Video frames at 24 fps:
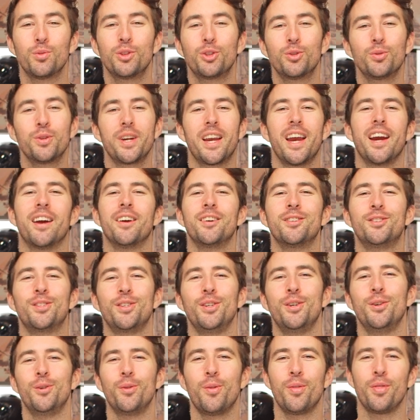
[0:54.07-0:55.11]
which will
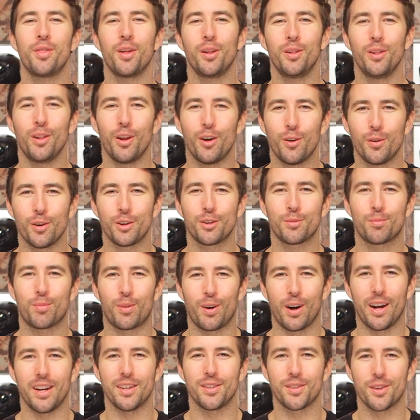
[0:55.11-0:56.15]
guarantee you the lowest
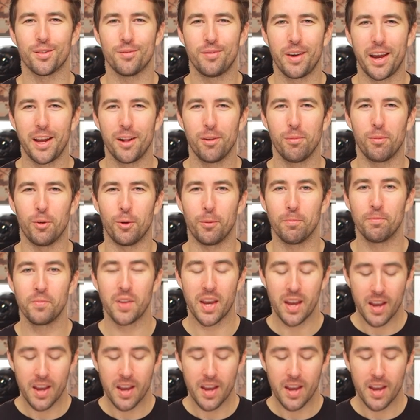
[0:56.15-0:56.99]
price available.